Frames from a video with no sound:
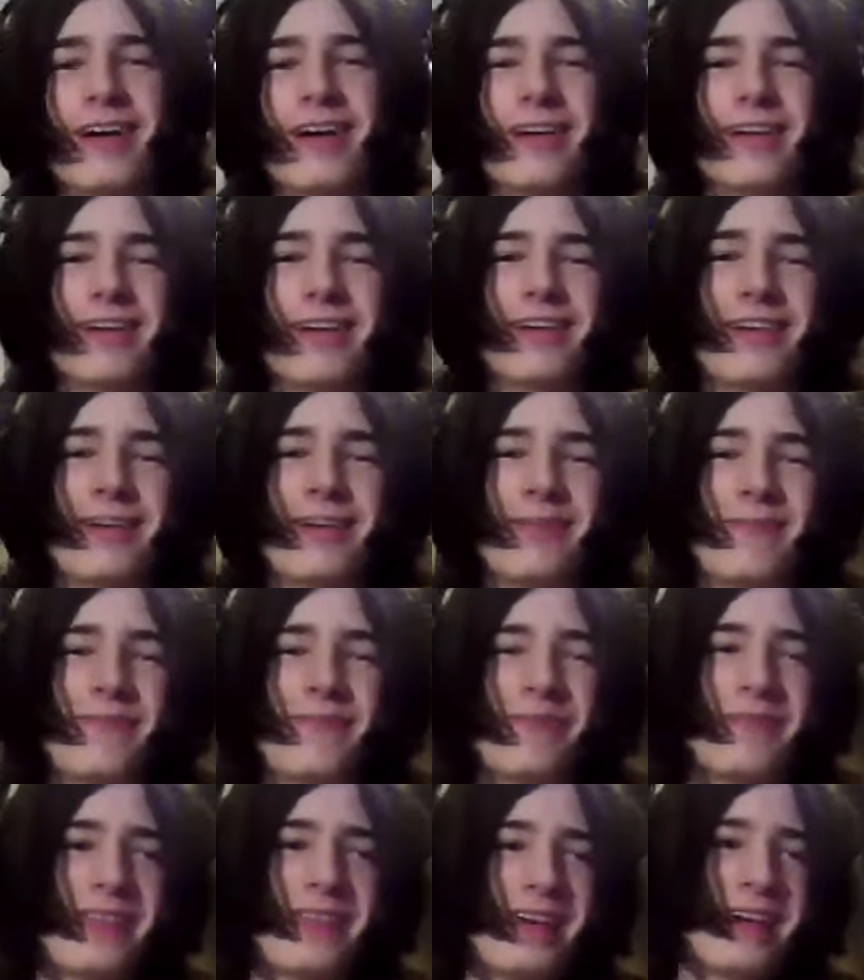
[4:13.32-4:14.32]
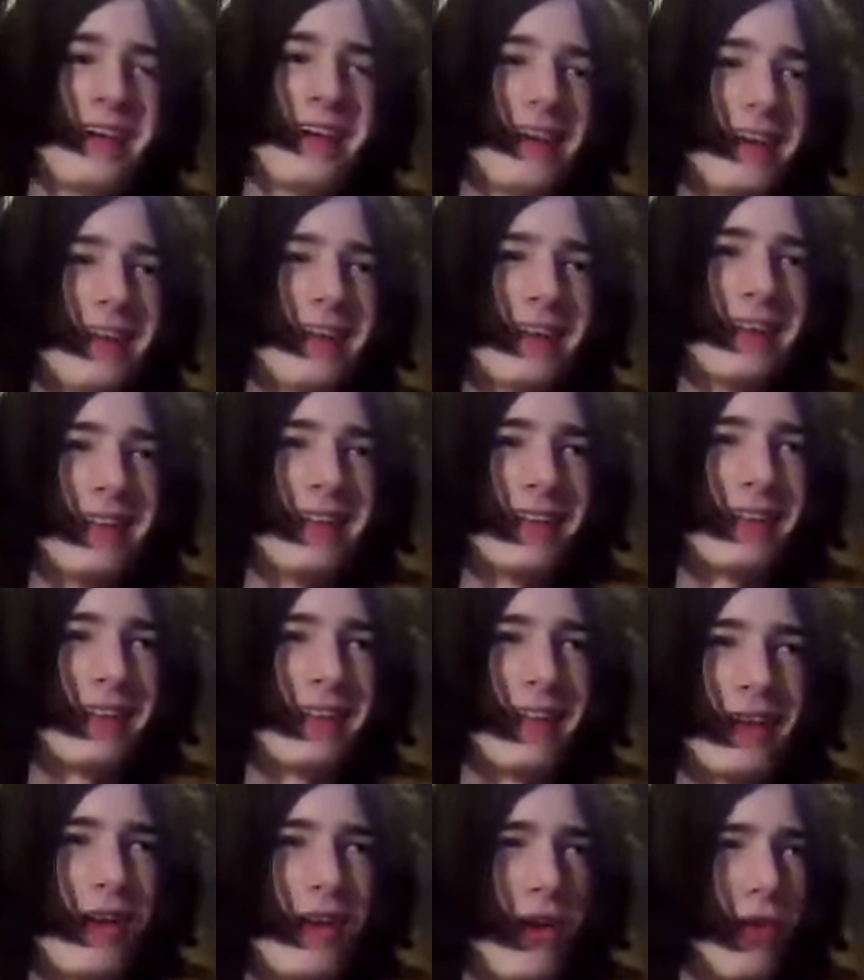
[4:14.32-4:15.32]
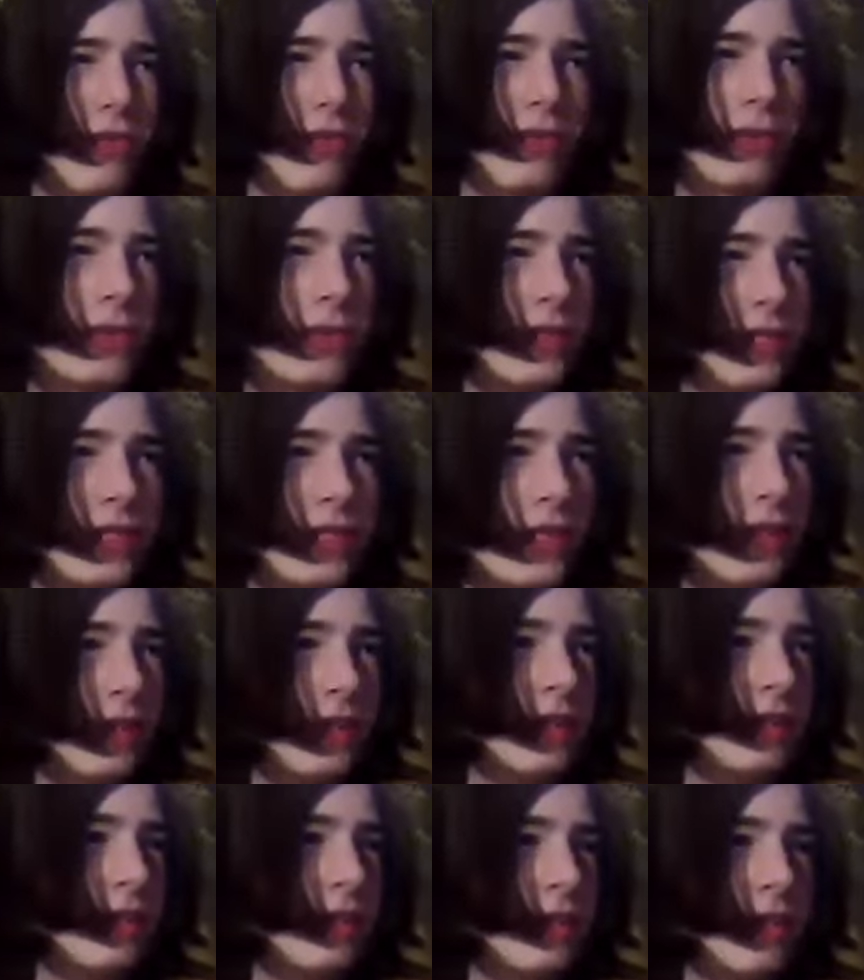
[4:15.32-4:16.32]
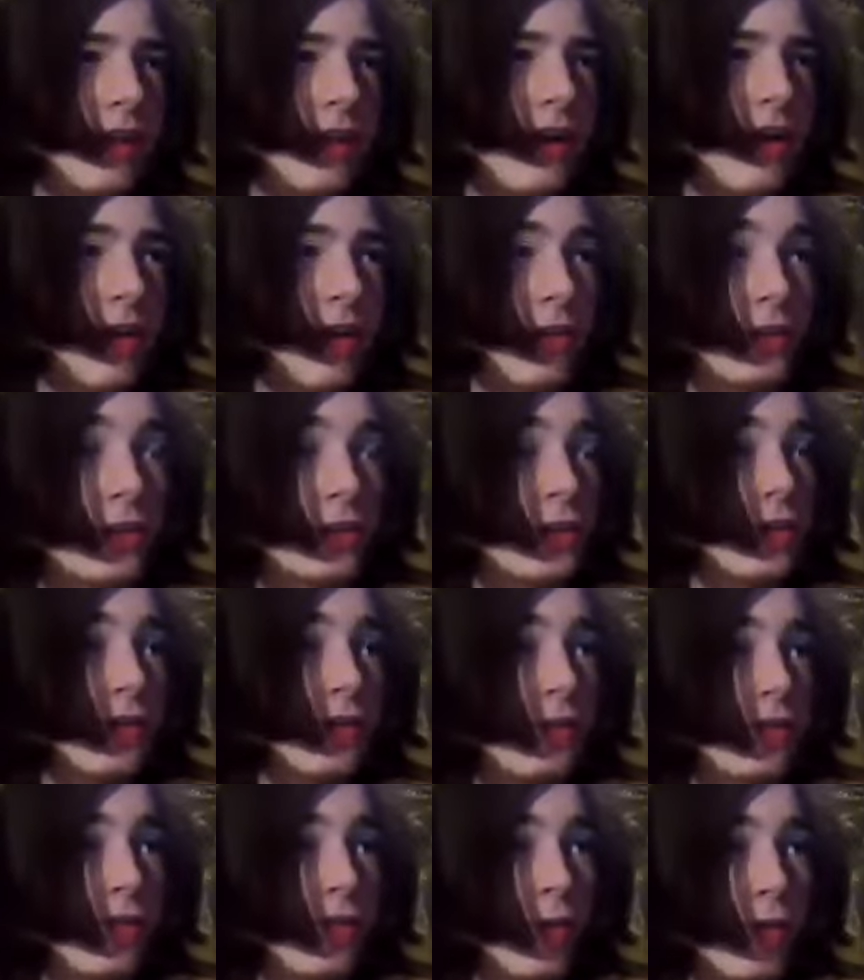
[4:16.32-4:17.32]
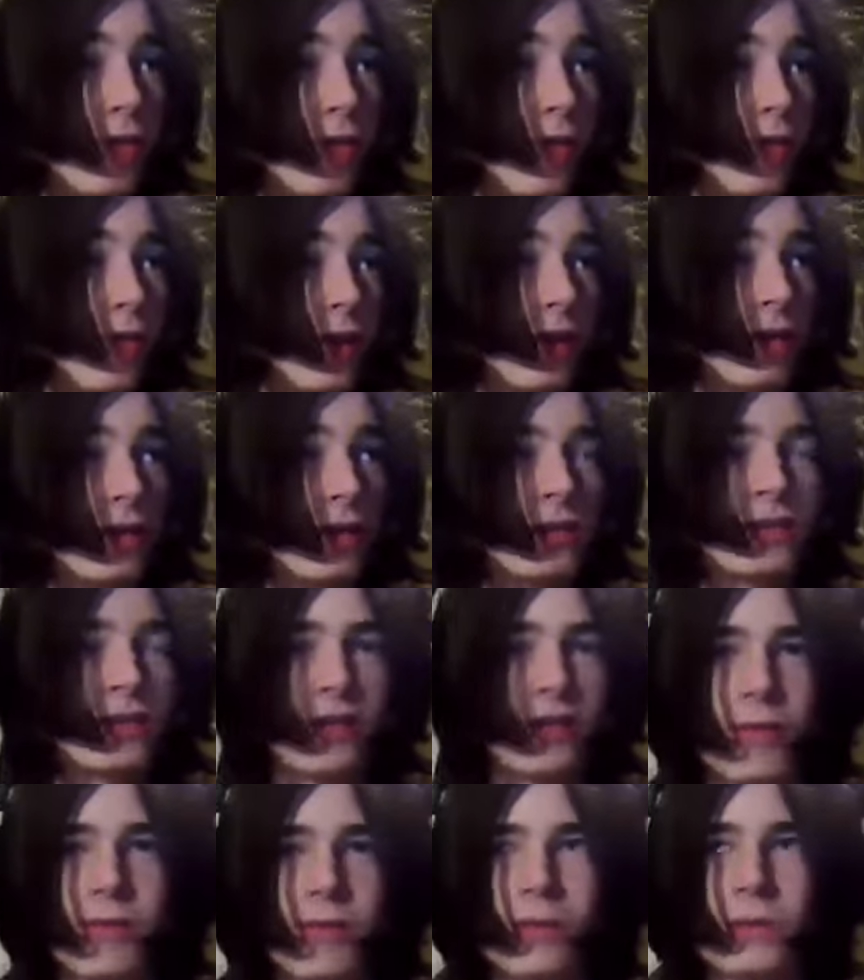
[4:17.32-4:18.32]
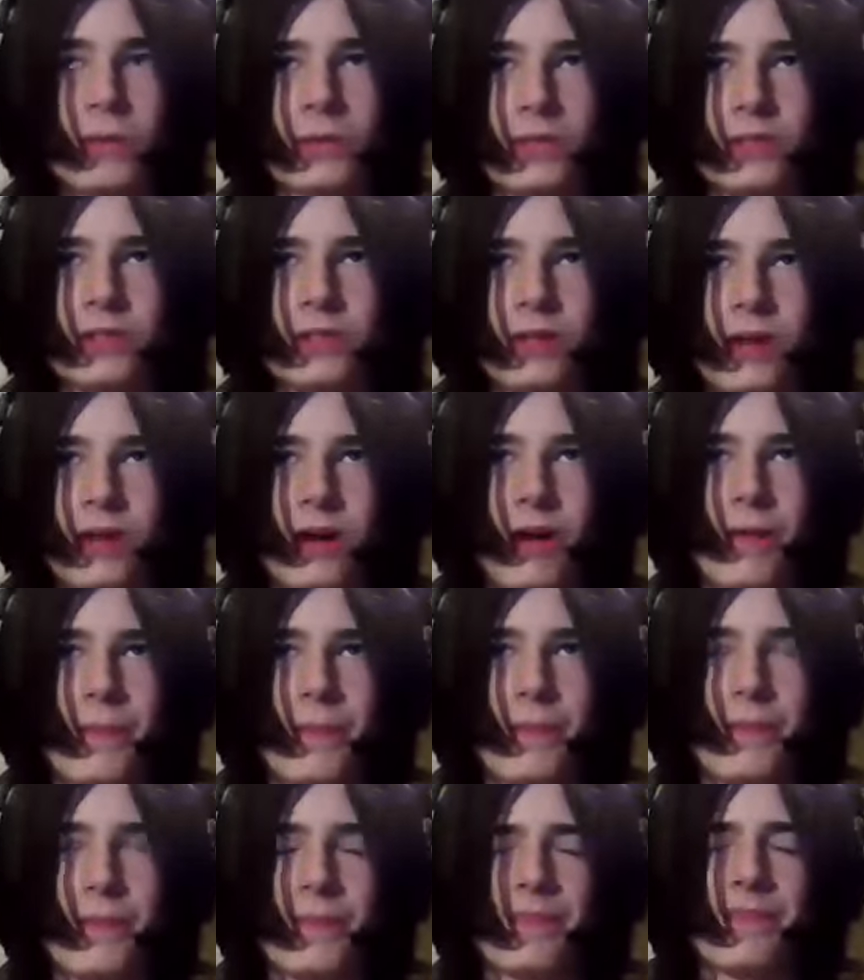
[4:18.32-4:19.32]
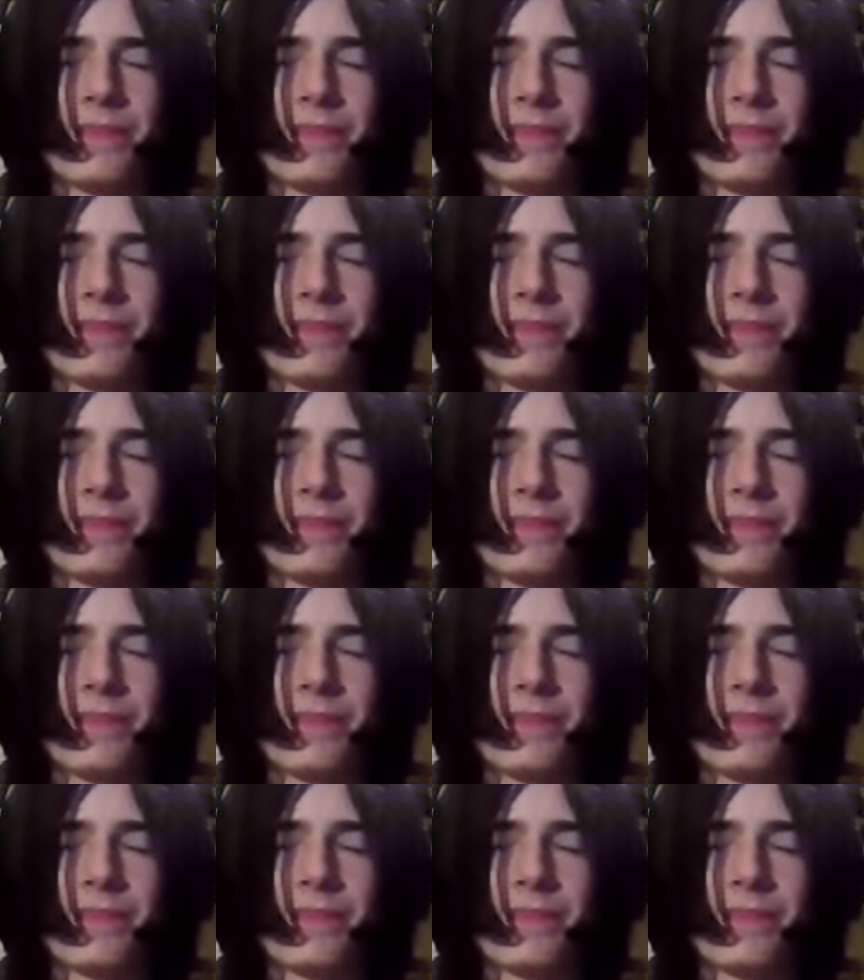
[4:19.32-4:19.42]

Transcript: And then afterwards, just full of fucking good samples. The